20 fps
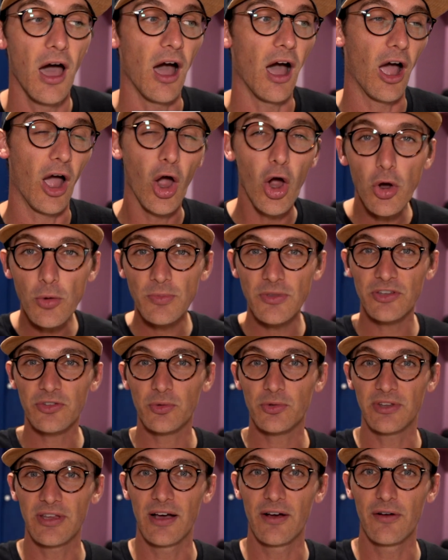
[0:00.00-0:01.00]
I hope this
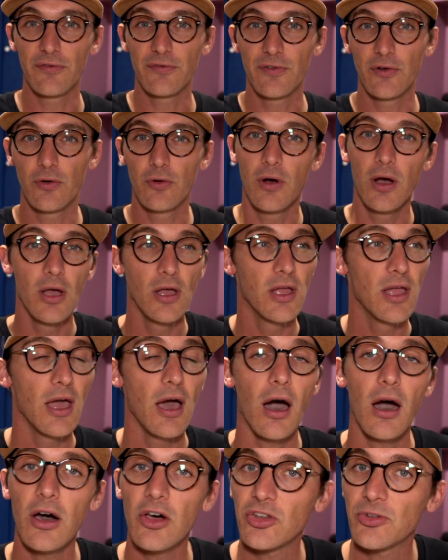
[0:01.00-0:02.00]
was helpful.
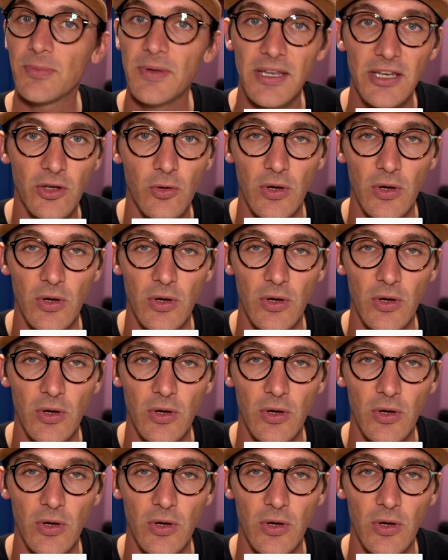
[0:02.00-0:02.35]
Ask me any